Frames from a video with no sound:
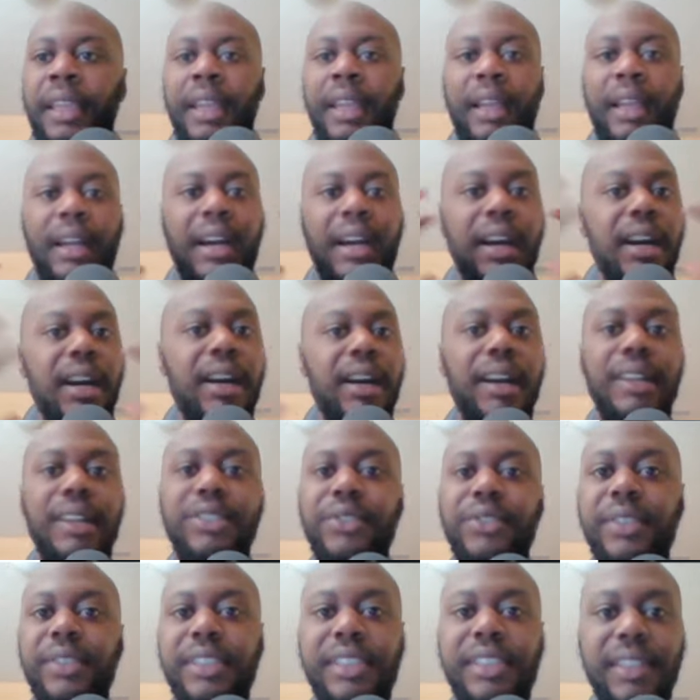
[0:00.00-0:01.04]

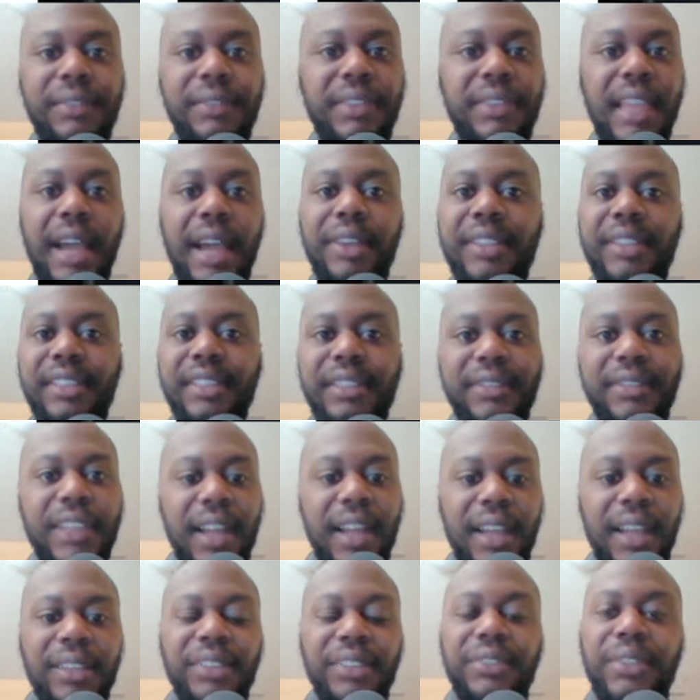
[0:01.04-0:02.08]
hundreds of thousands of
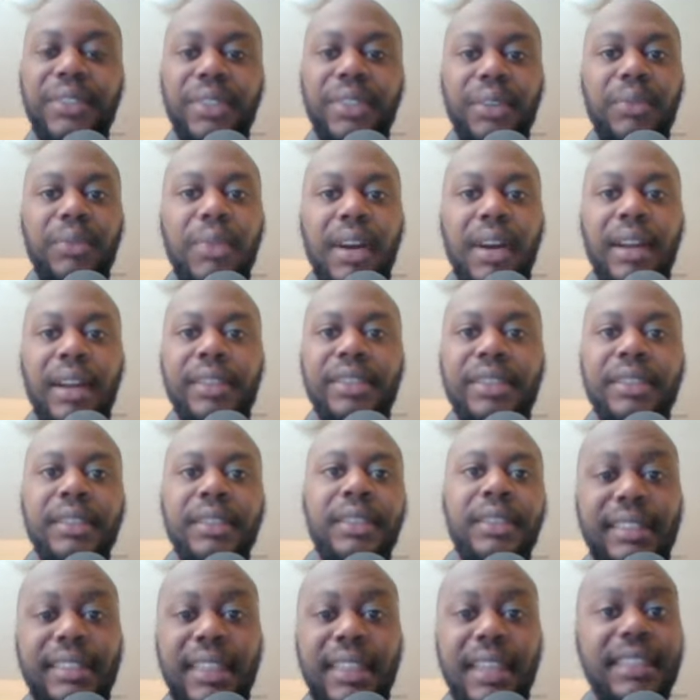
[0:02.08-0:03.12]
dollars for their watch,
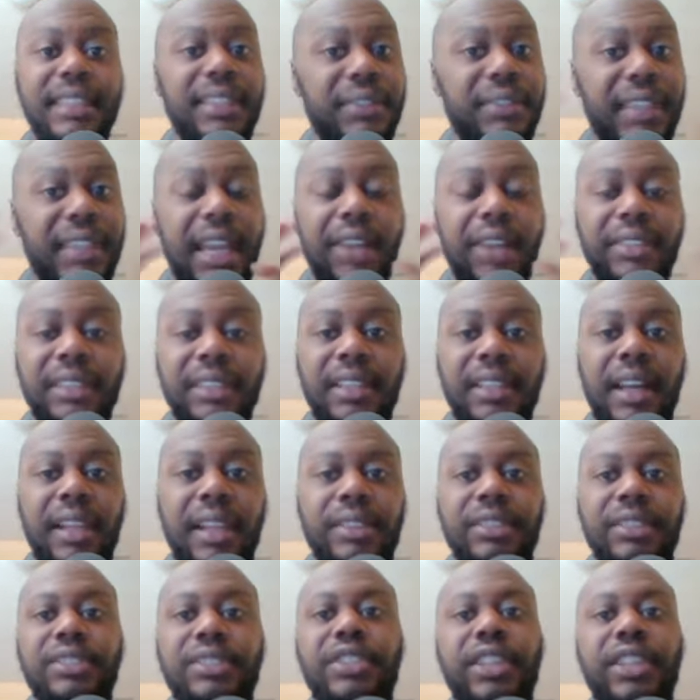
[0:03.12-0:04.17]
tens of thousands of
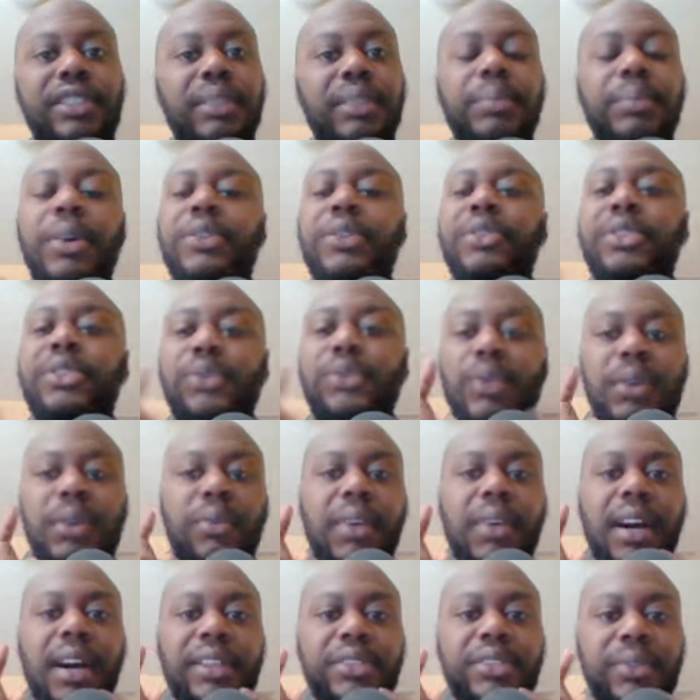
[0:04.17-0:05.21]
dollars just to purchase one
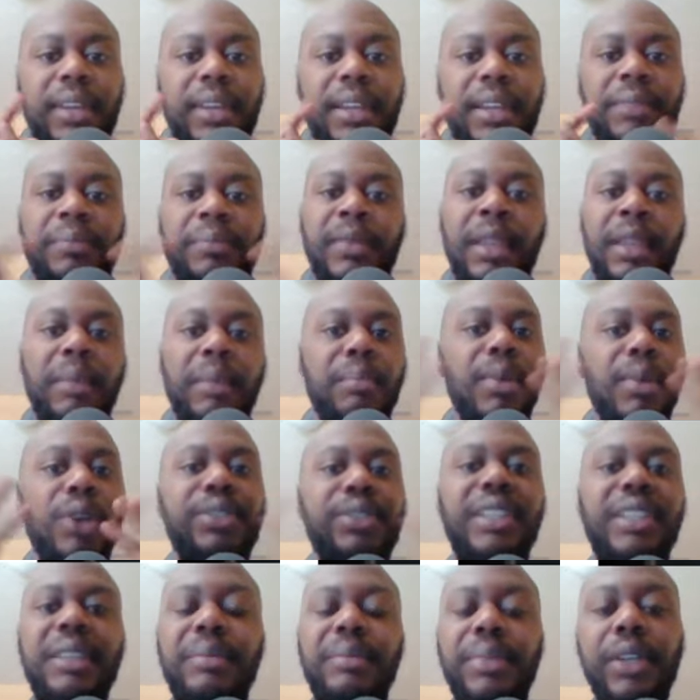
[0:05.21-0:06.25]
watch, right?
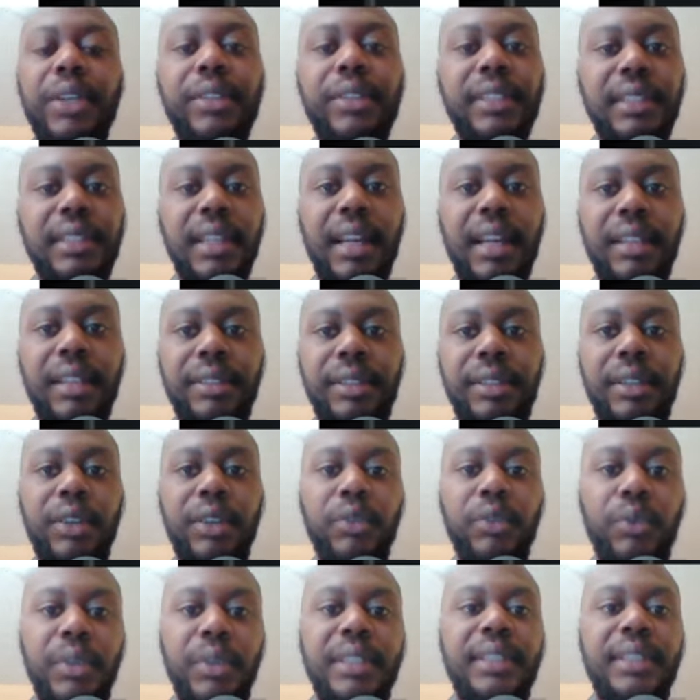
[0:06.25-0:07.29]
Multi-billion-dollar
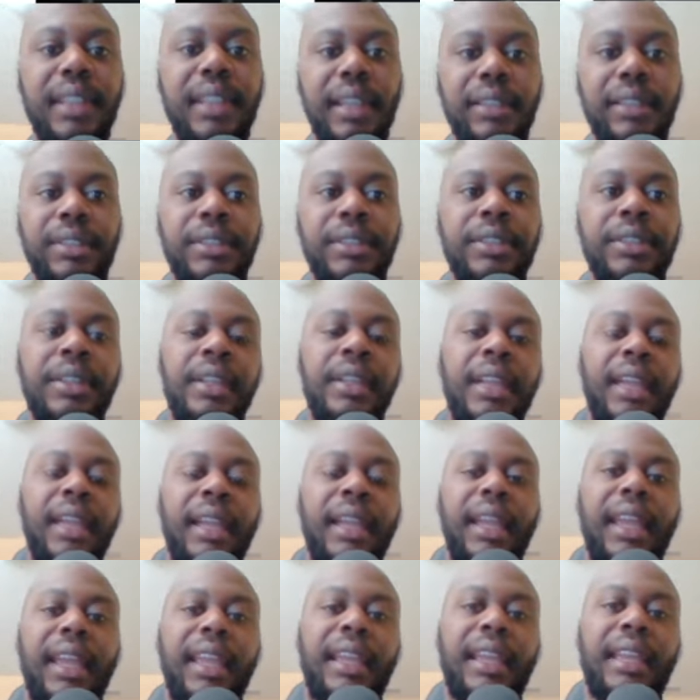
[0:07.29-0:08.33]
retailer.
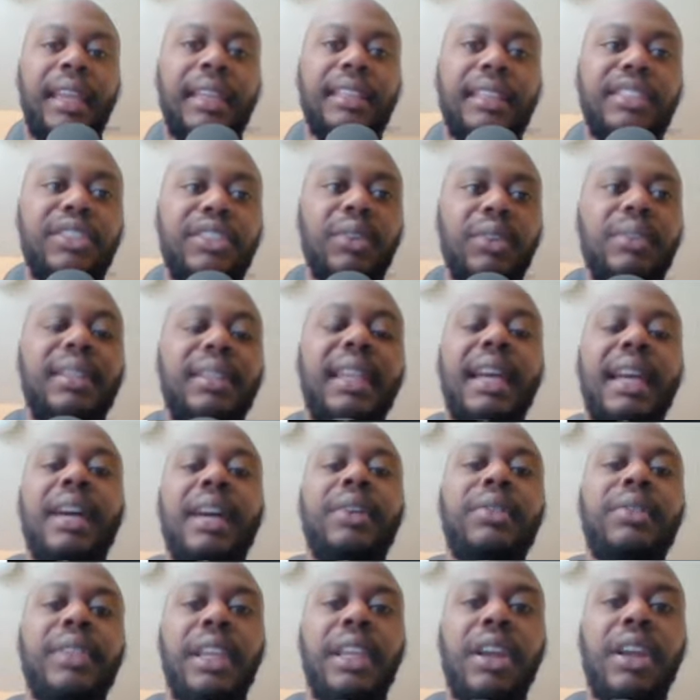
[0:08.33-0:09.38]
And so now
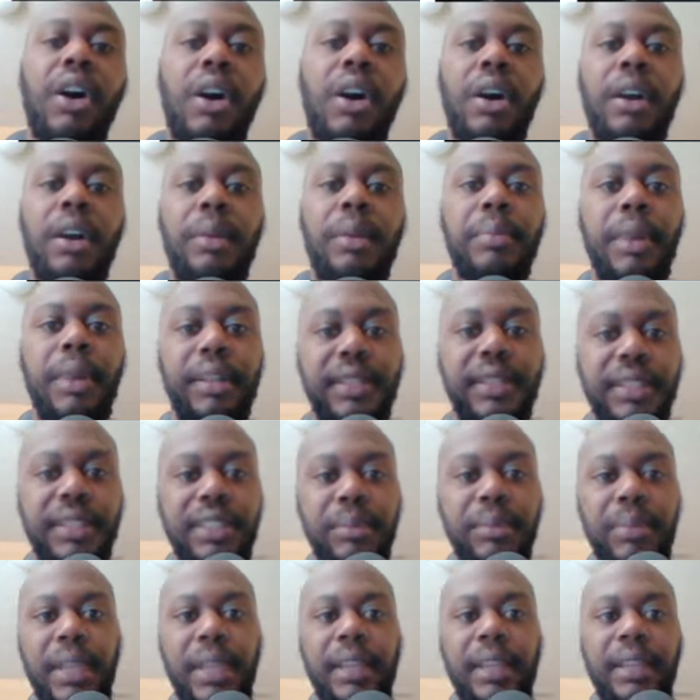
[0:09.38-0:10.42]
they are
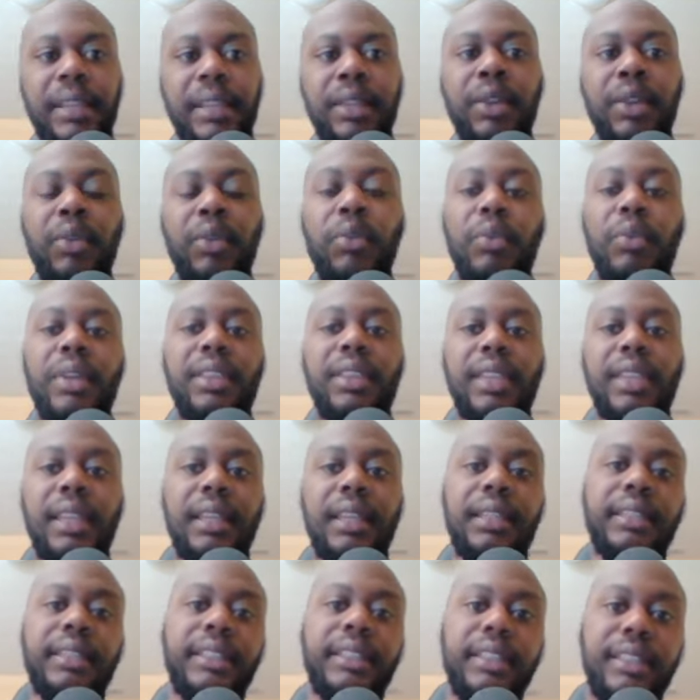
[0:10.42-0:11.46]
participating
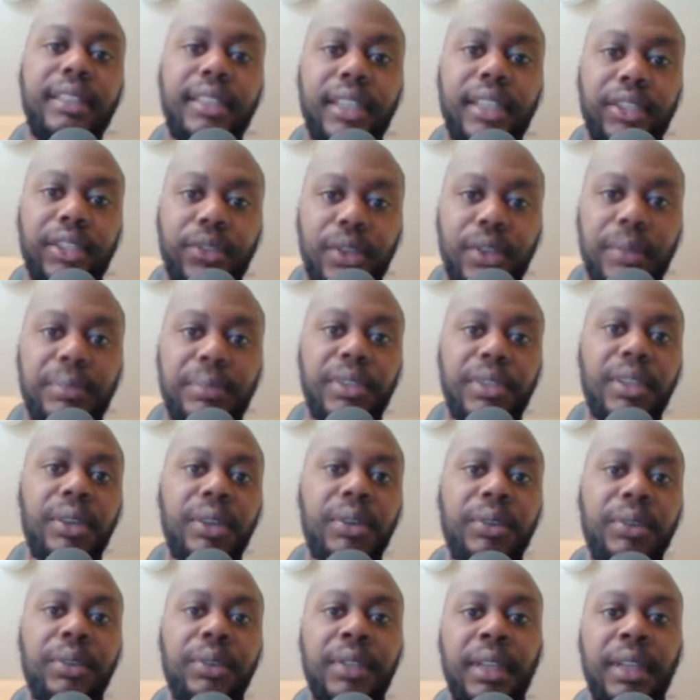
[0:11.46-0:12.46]
within the crypto